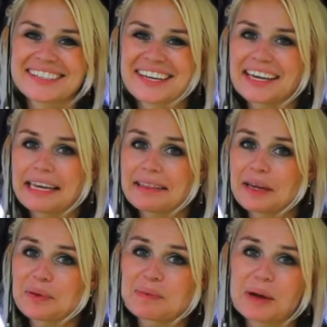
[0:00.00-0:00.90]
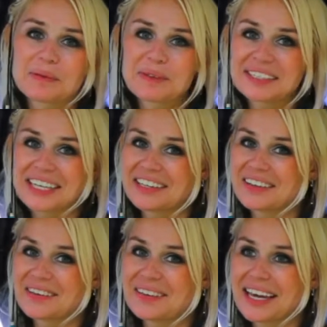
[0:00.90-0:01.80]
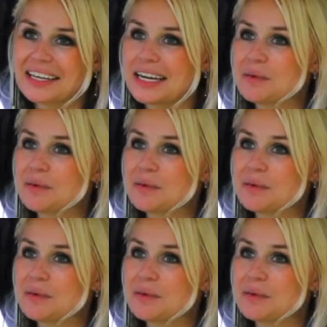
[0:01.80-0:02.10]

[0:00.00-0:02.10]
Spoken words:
singing, they would probably tell you that